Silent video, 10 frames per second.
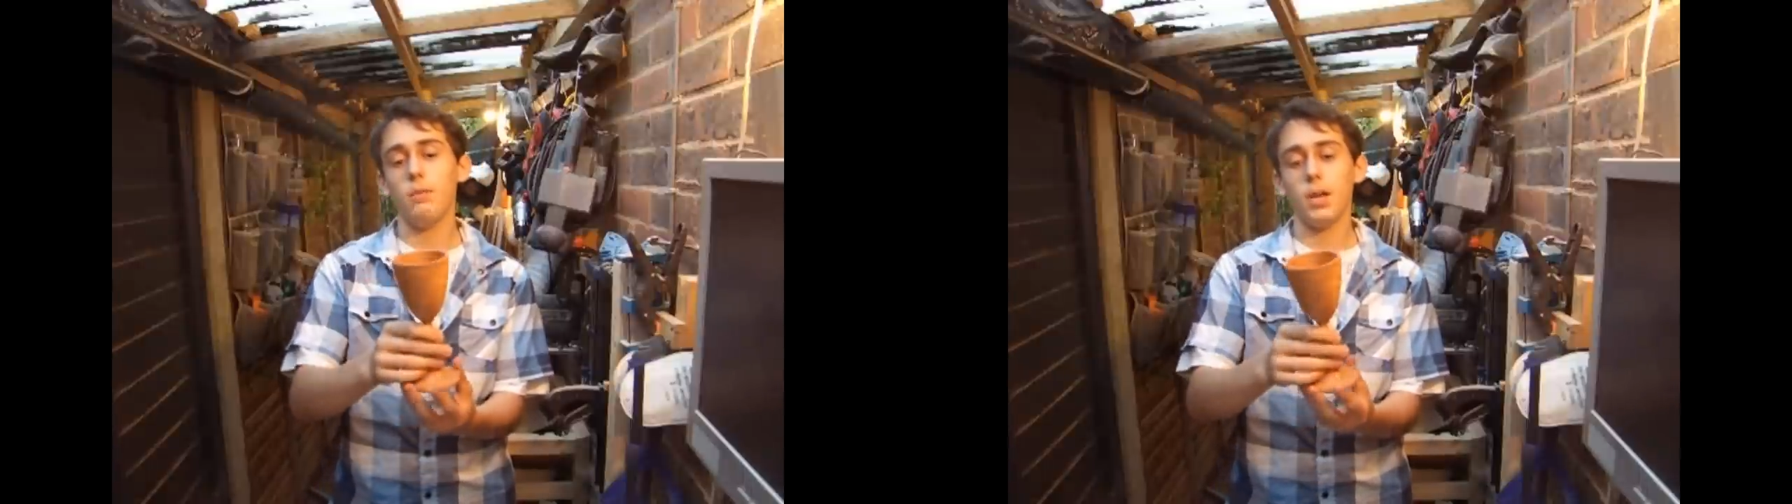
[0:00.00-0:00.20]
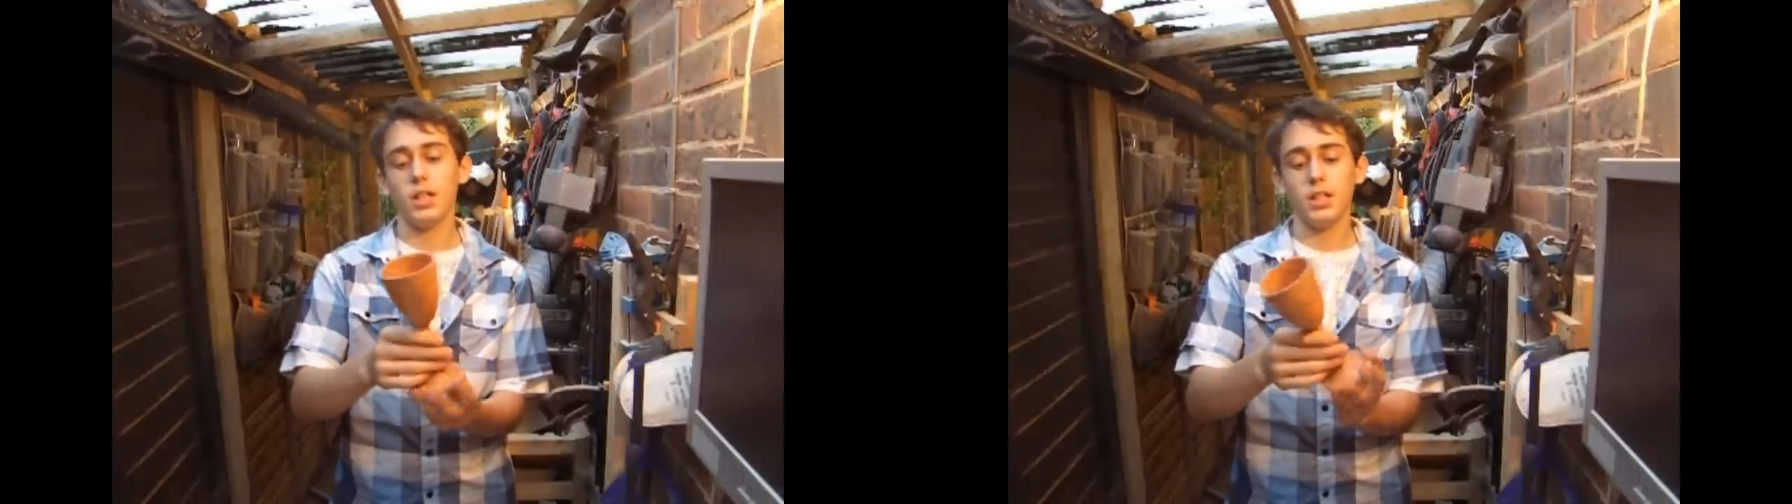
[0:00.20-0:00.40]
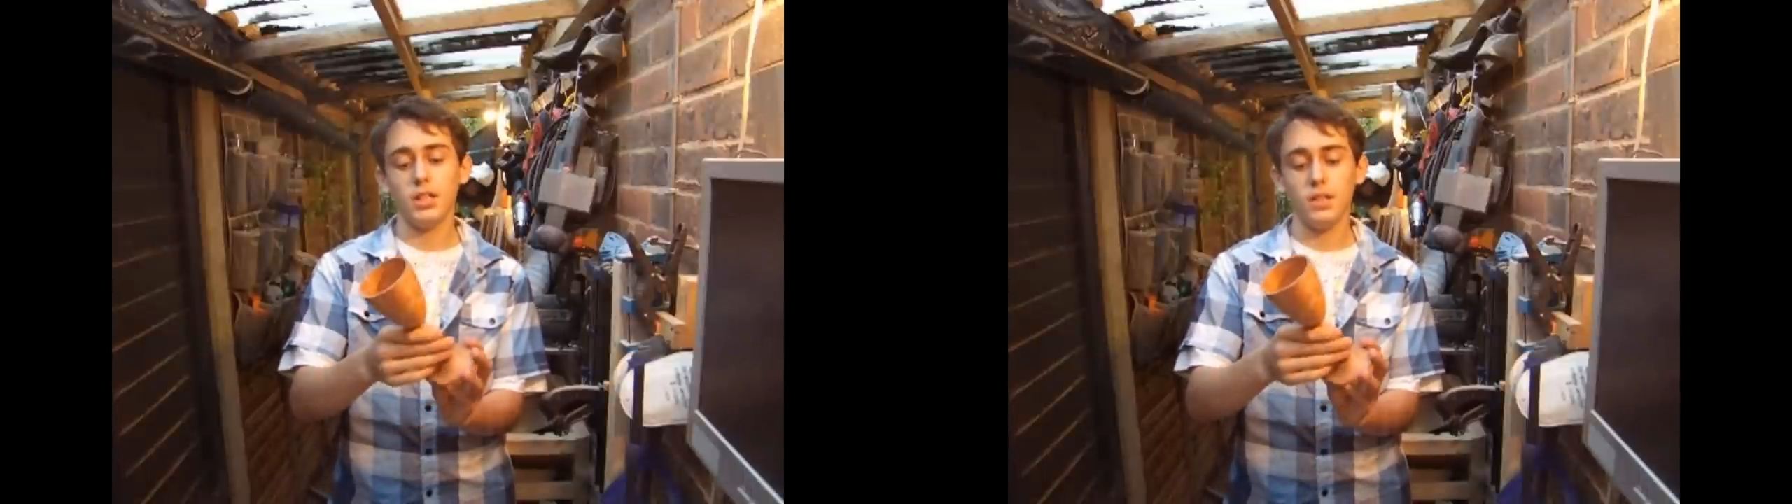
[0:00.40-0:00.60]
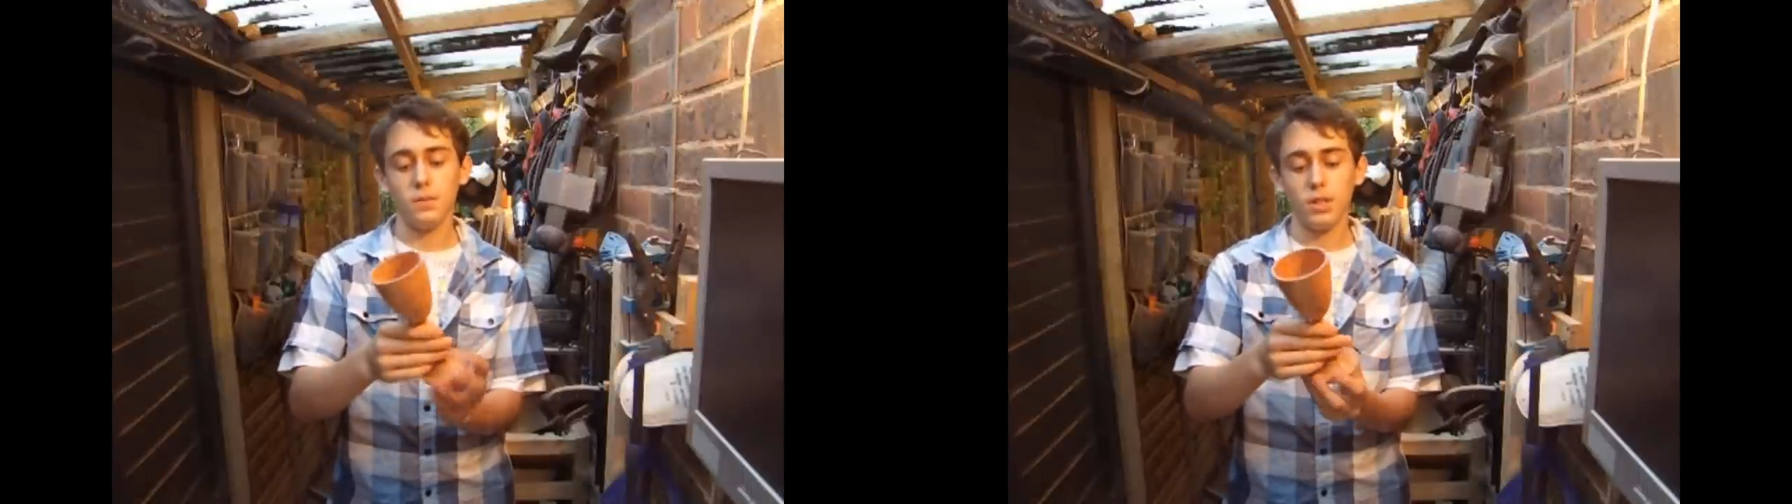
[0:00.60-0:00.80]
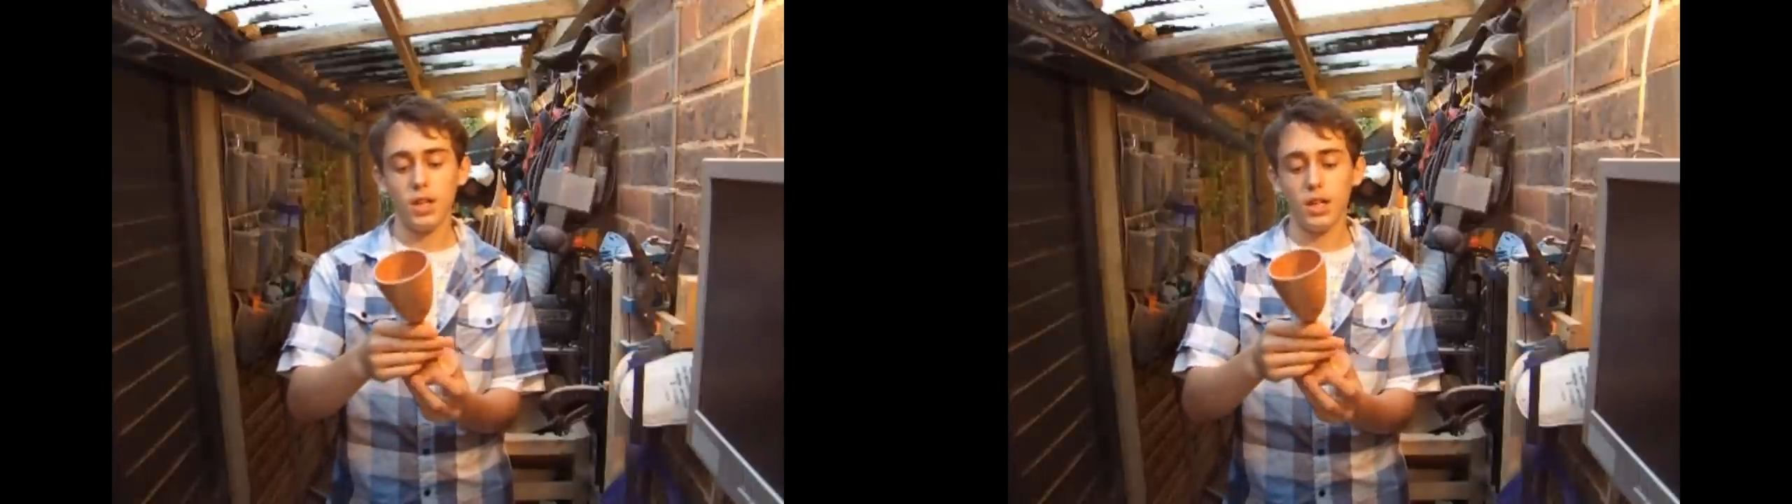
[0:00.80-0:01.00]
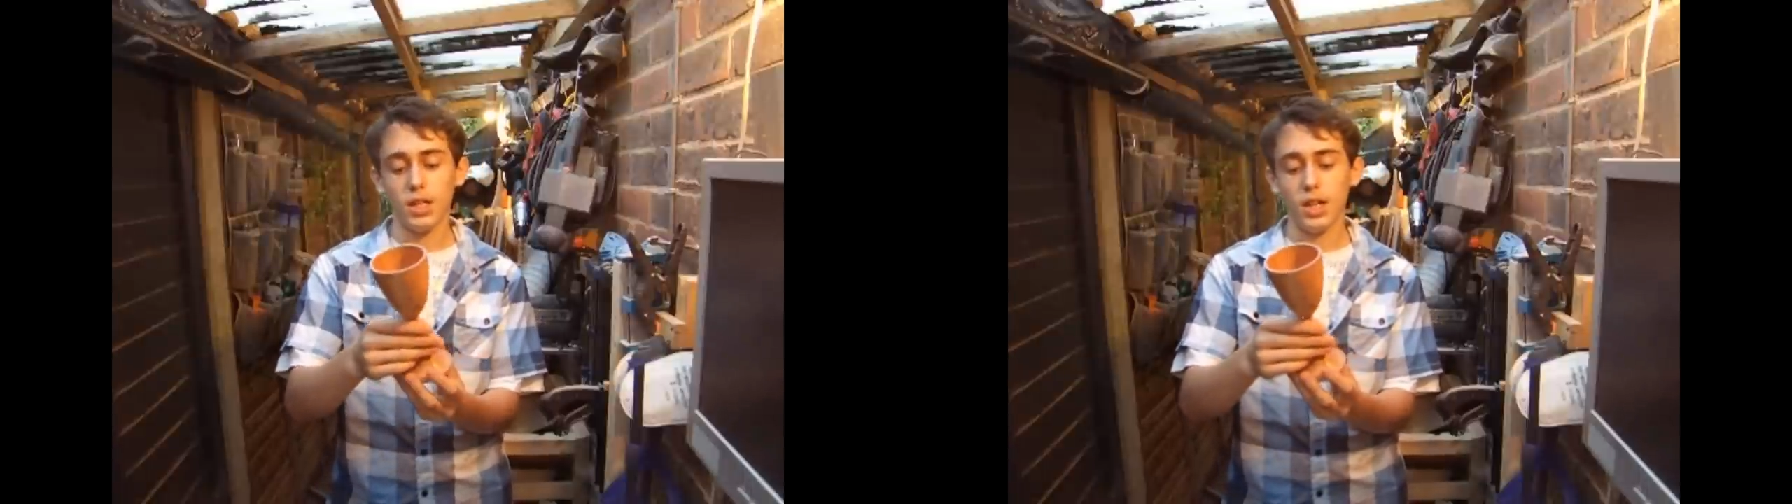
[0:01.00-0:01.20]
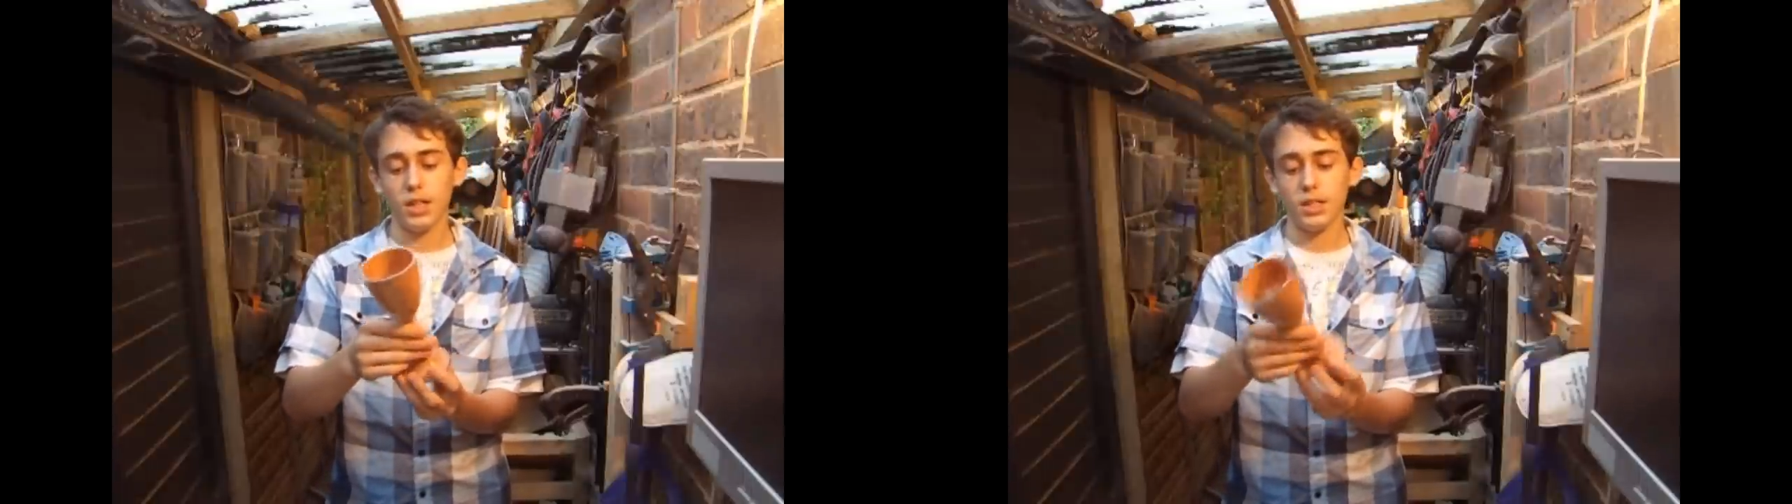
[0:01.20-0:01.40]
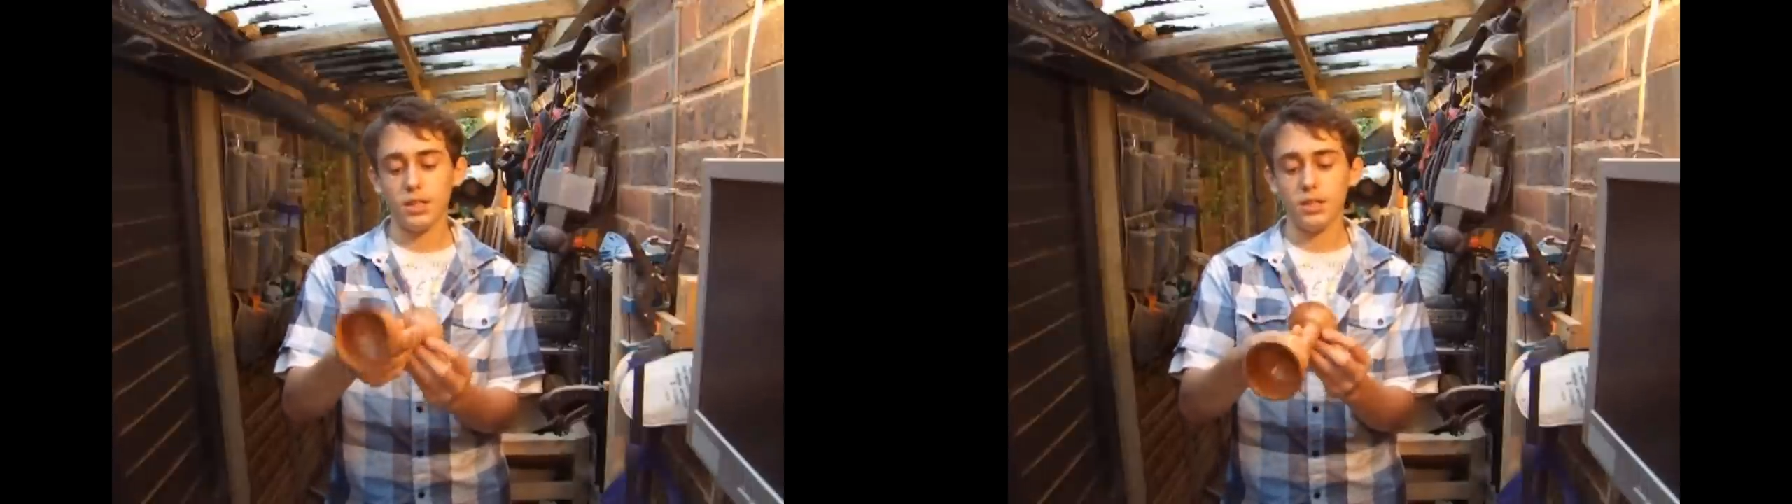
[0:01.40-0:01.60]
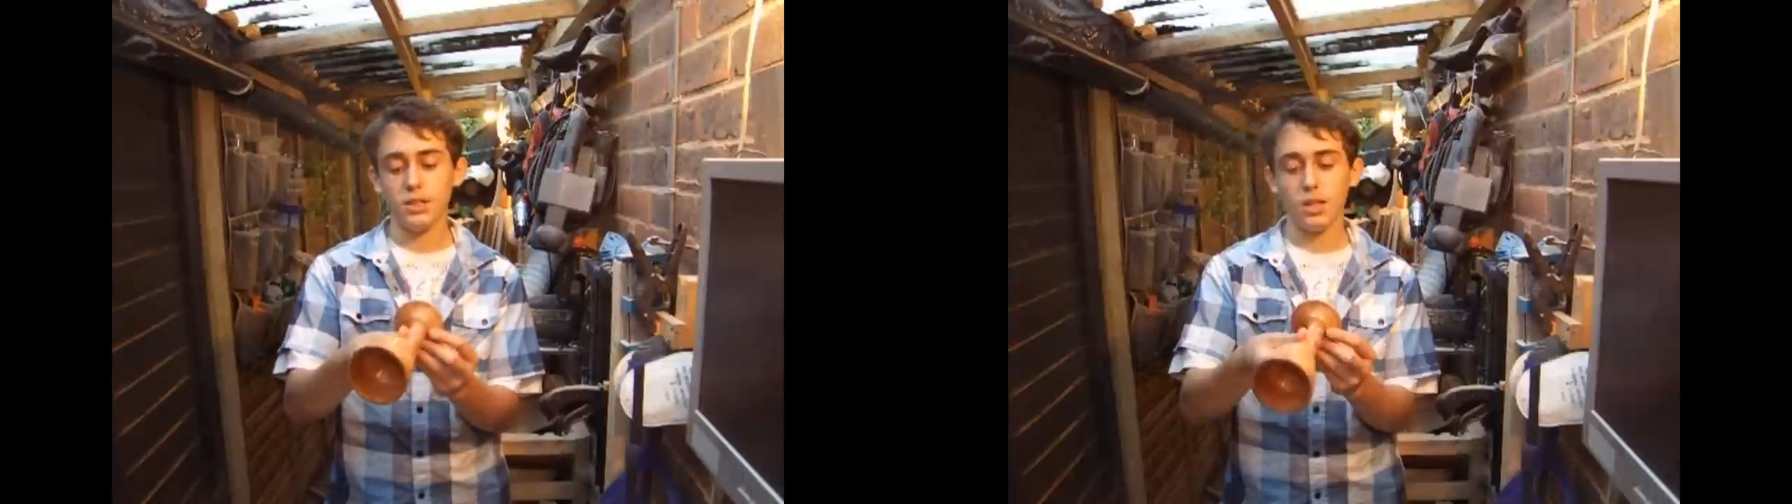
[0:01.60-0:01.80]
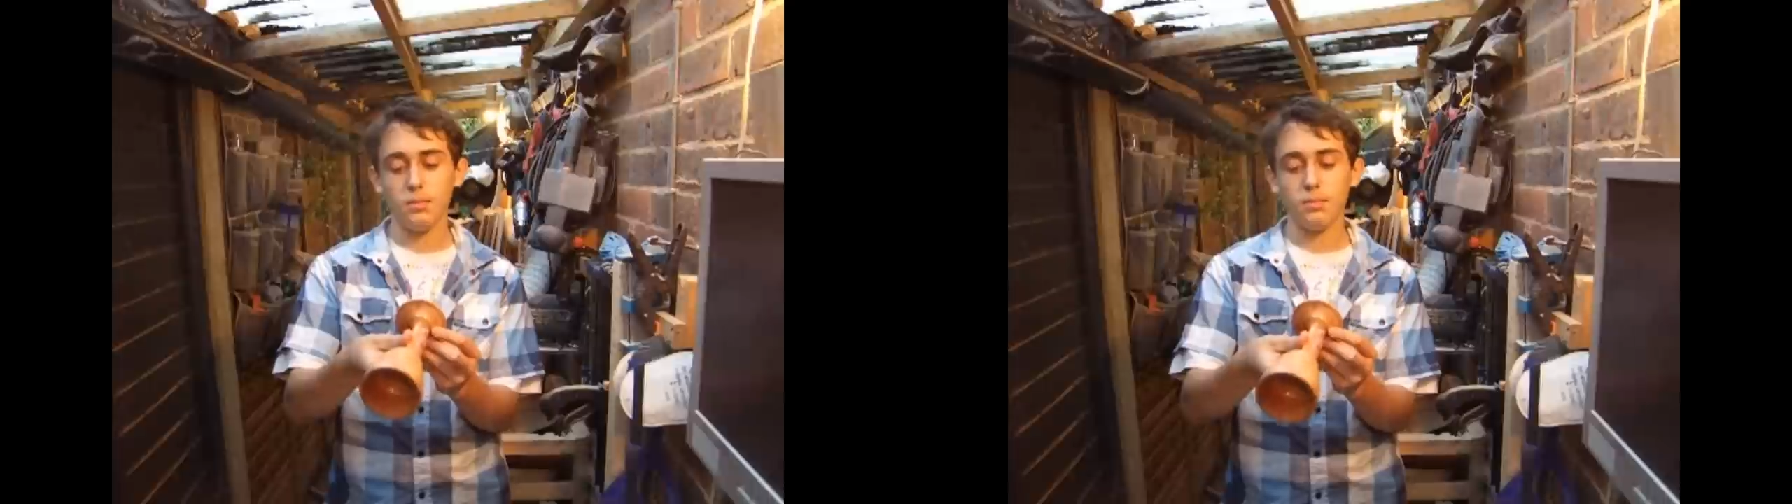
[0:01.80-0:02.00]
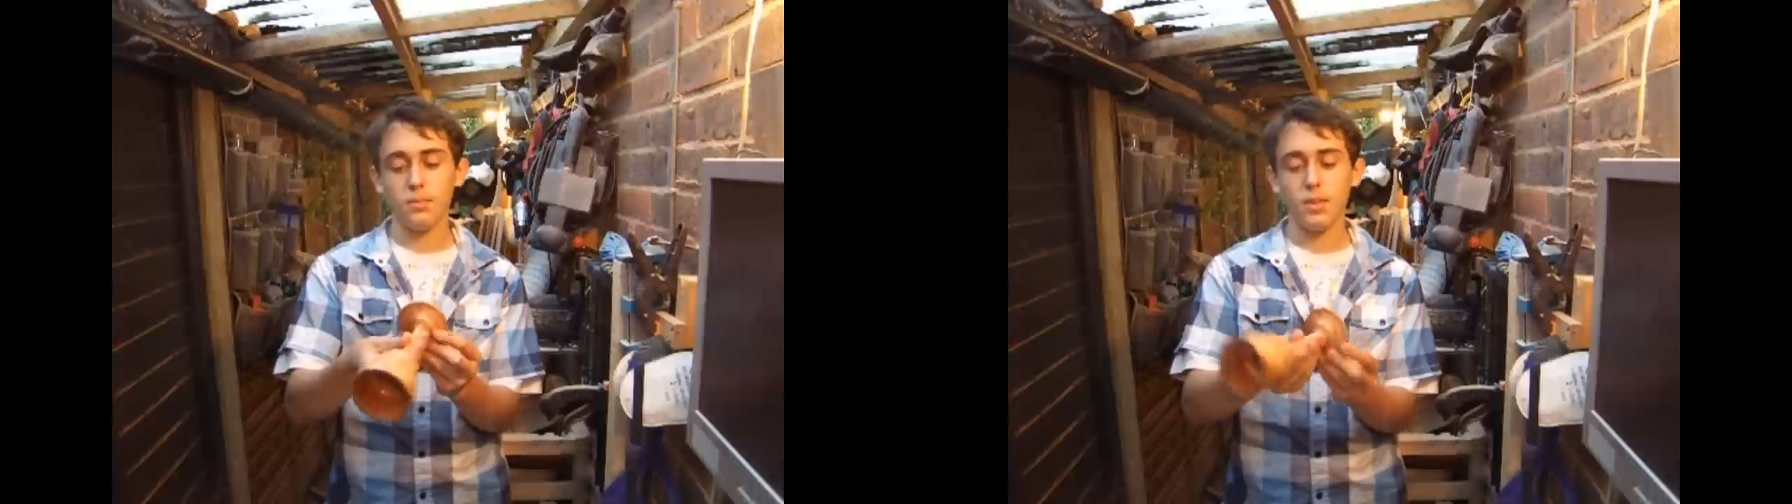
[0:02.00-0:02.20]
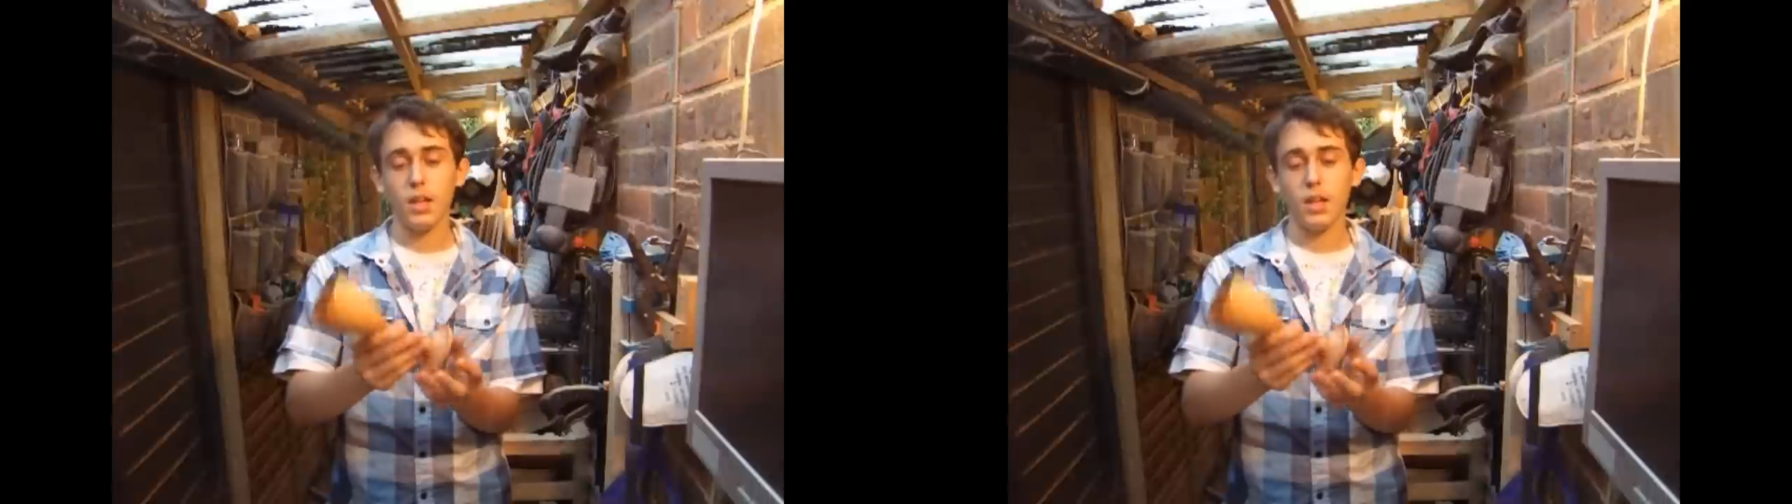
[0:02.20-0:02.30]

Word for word: imaginative with it I guess and um,